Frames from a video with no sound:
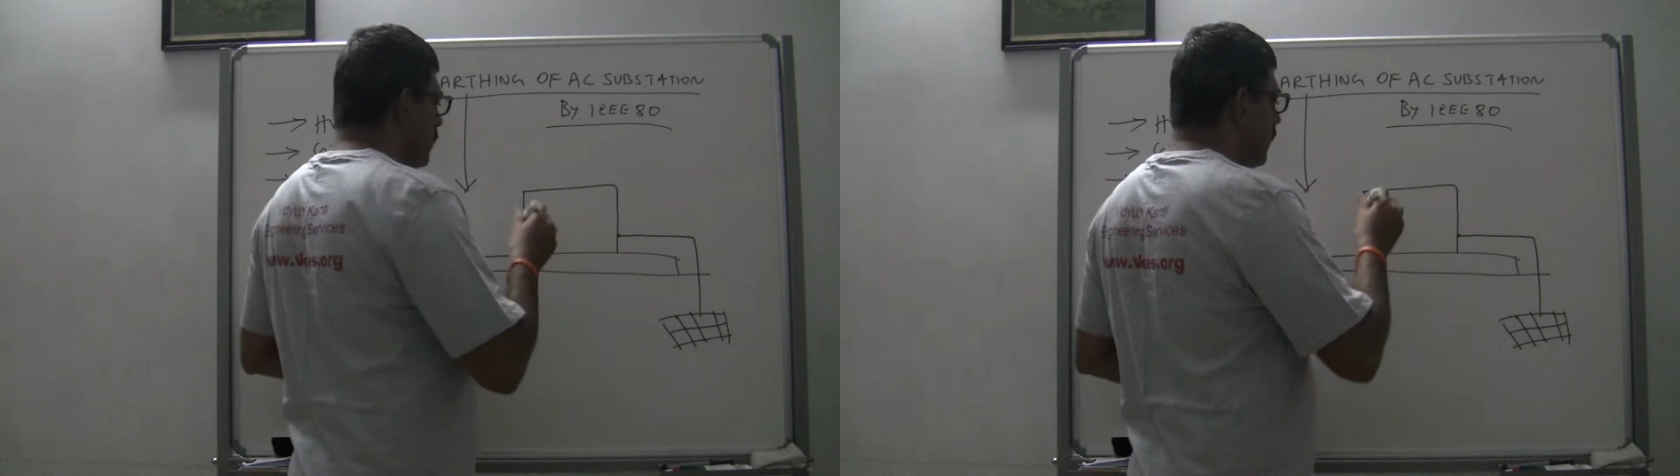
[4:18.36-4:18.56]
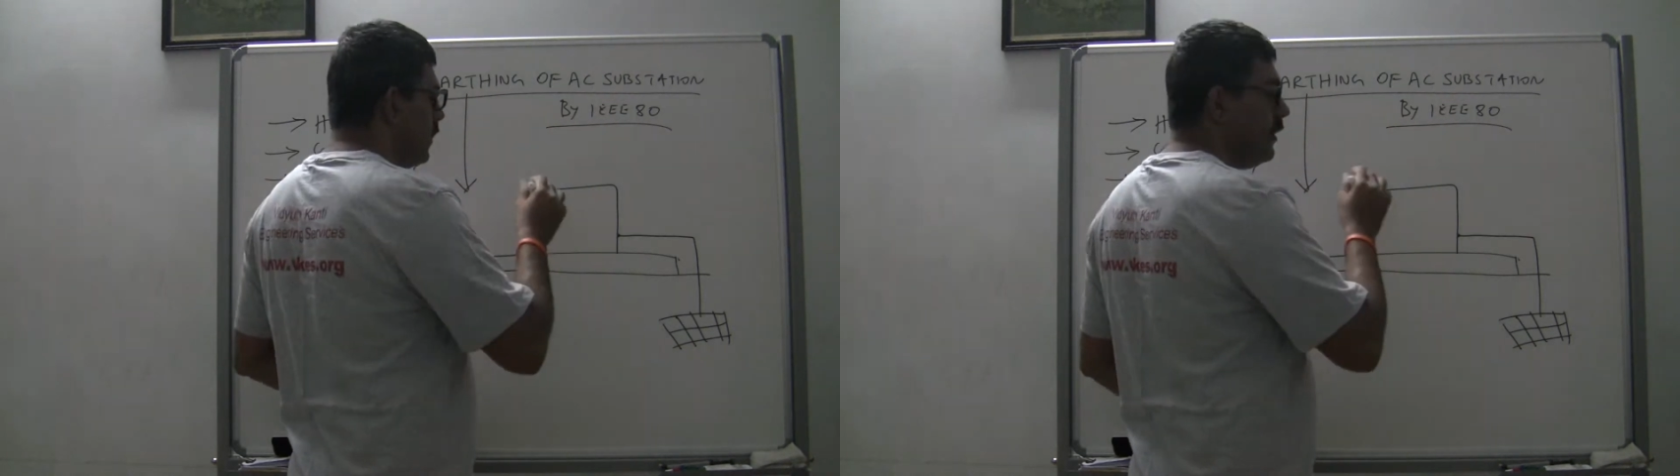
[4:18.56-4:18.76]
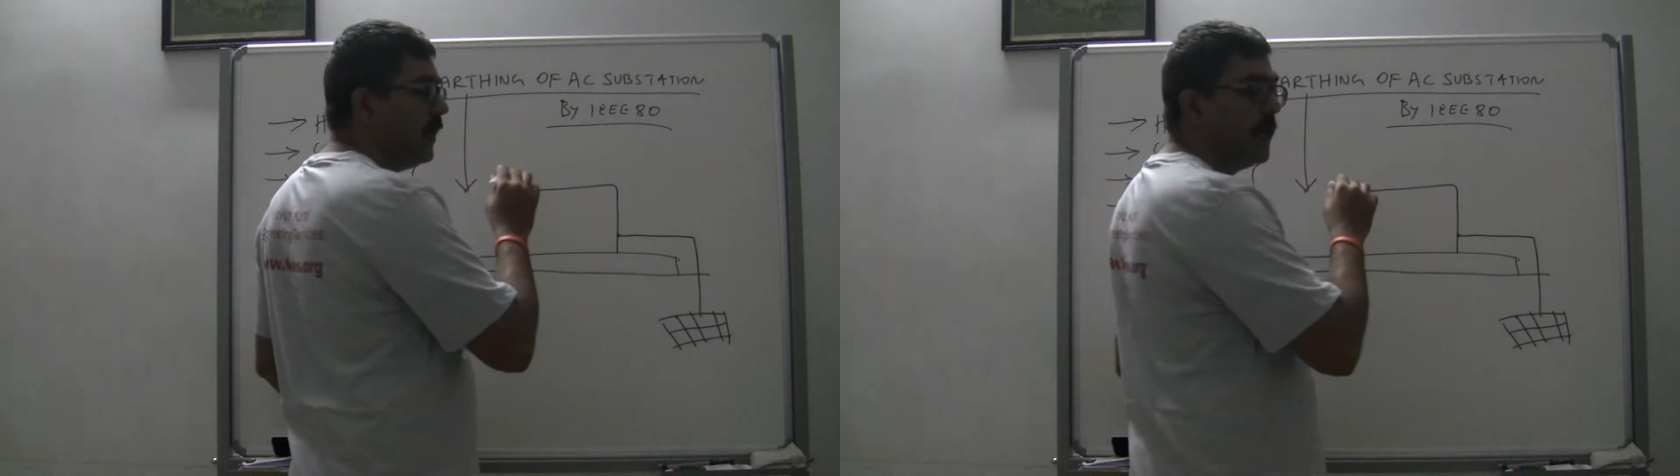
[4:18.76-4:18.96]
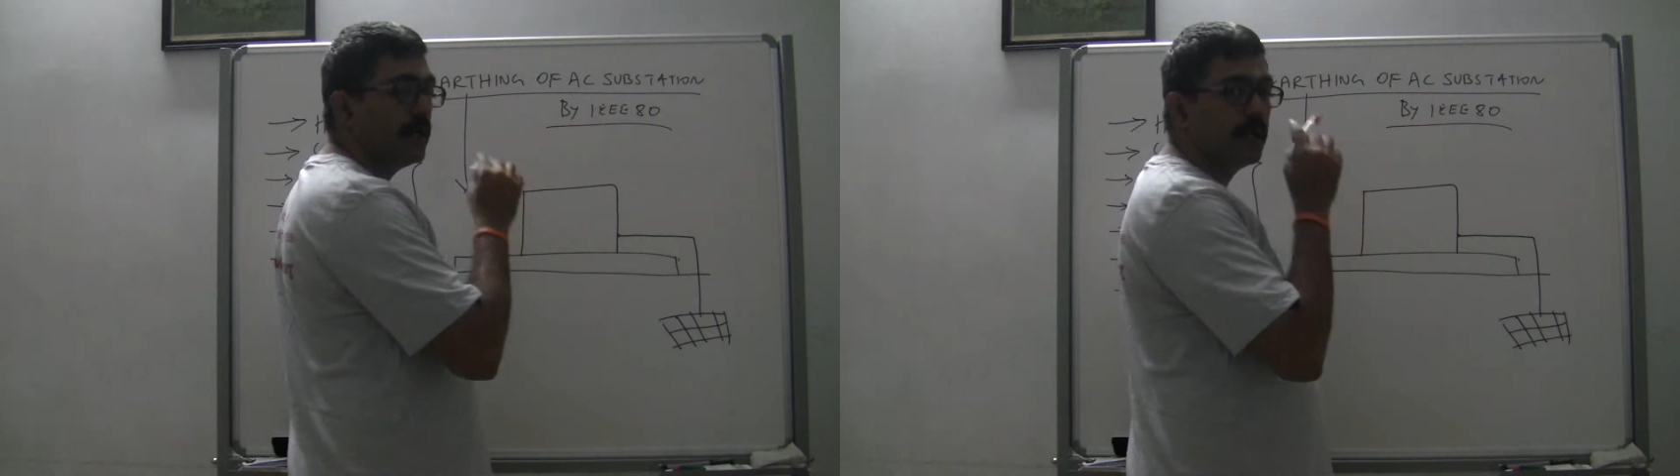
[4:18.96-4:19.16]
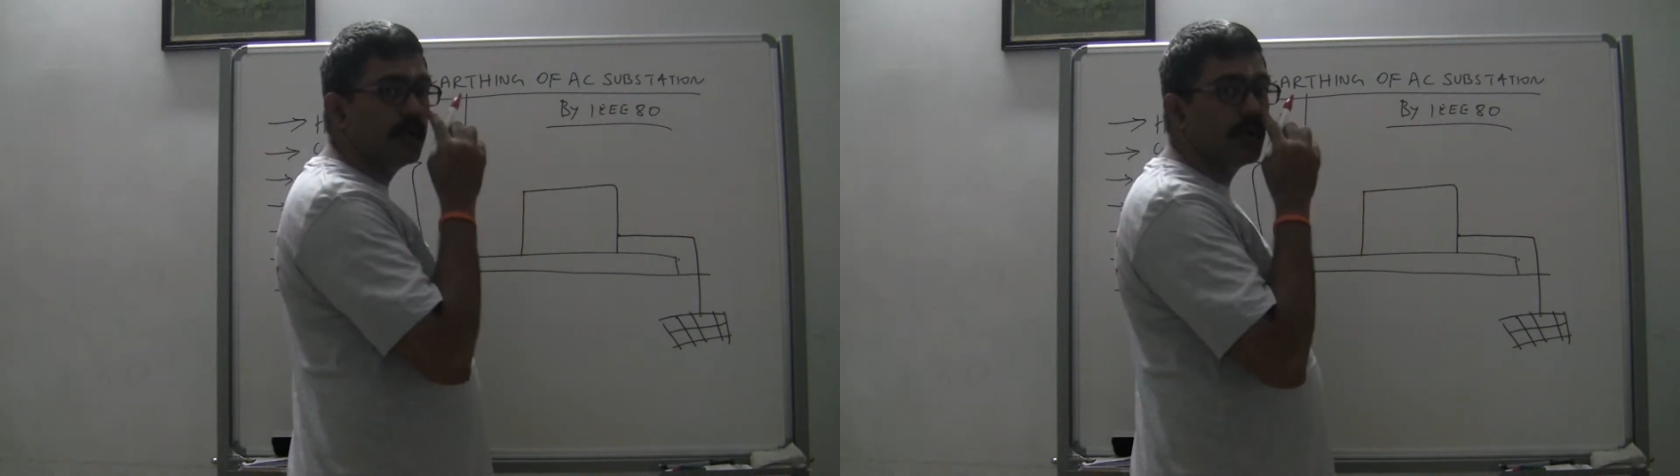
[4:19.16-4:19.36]
any
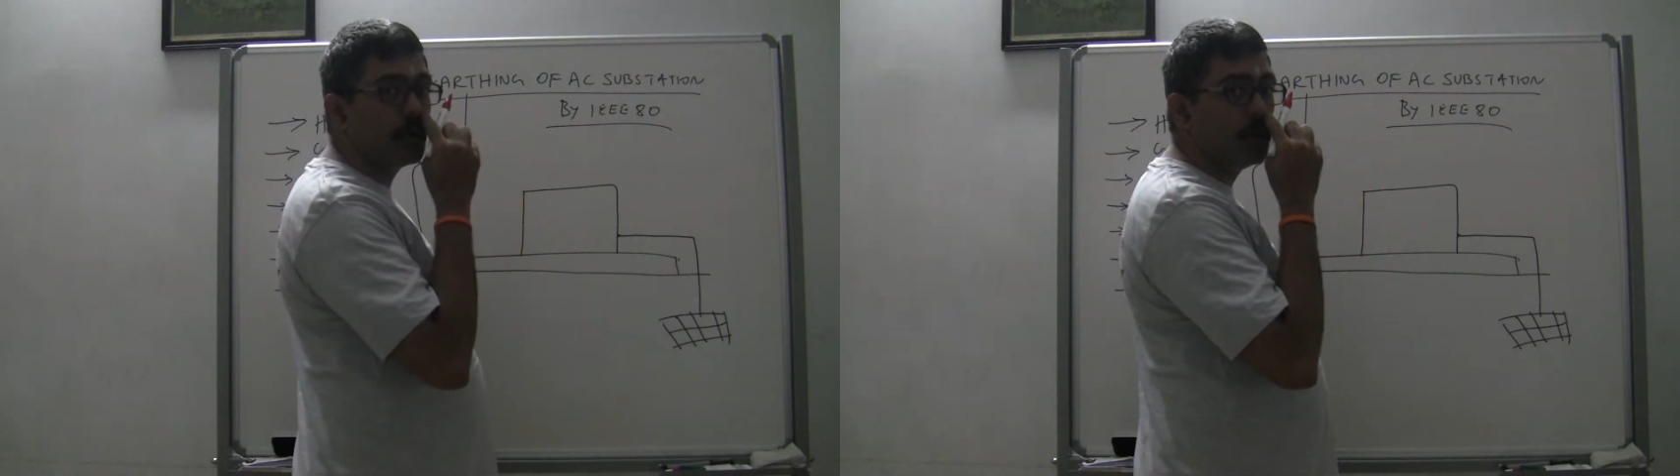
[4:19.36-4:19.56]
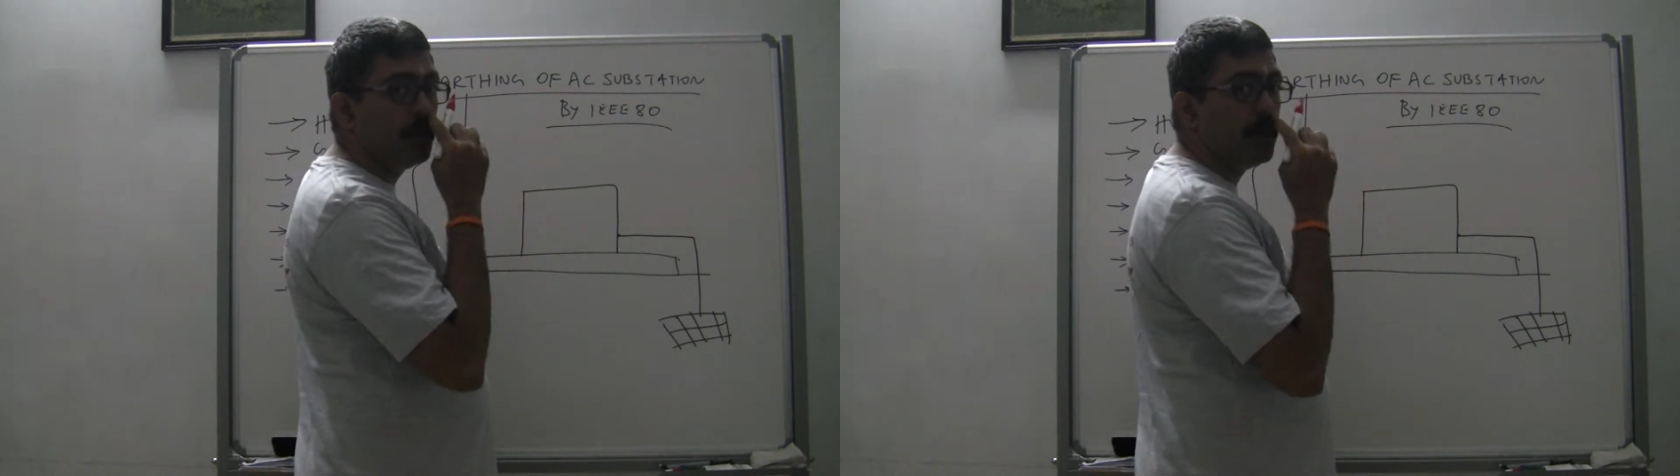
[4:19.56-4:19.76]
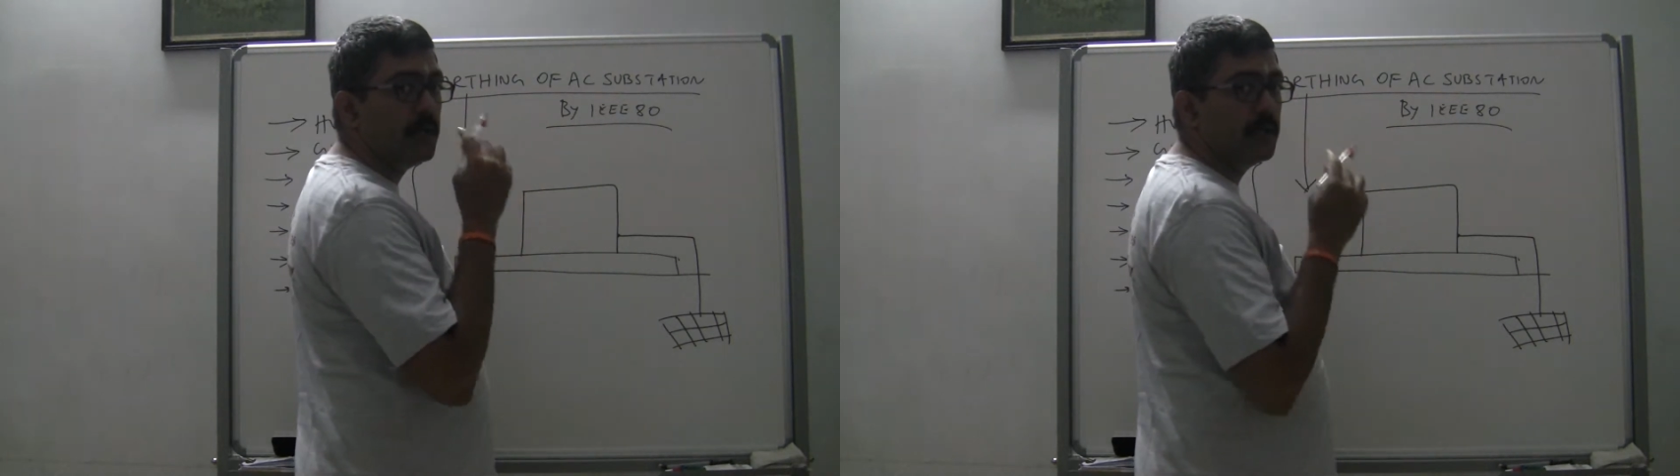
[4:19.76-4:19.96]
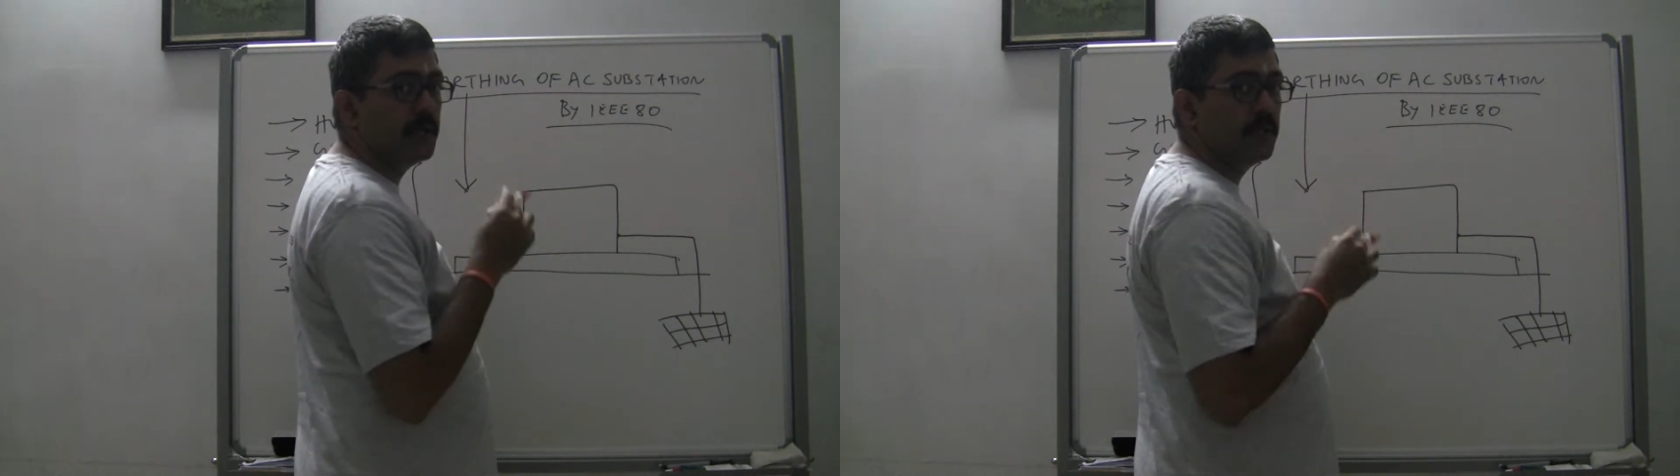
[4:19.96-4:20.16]
electric equipment